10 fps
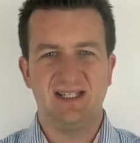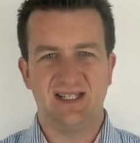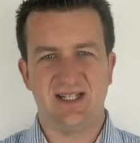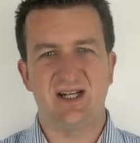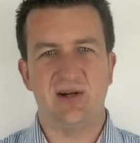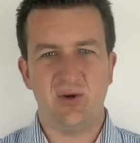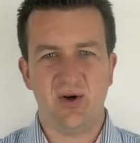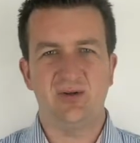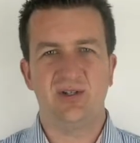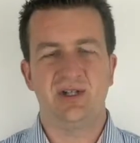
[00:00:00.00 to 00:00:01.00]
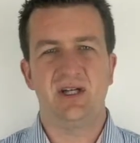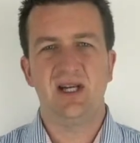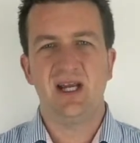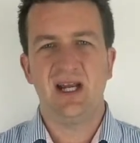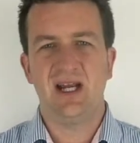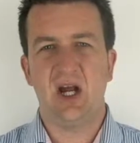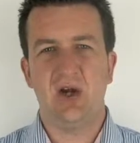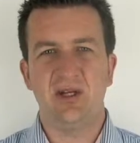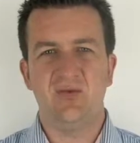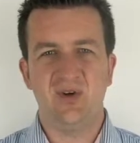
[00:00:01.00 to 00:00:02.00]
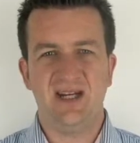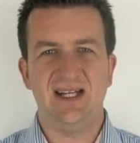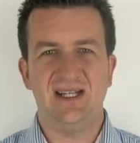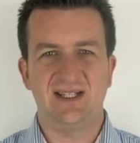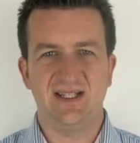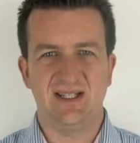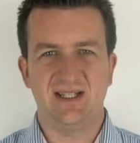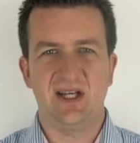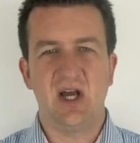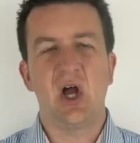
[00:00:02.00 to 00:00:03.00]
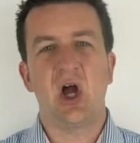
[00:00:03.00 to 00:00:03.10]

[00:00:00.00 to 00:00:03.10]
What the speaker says: design approach. It only really considers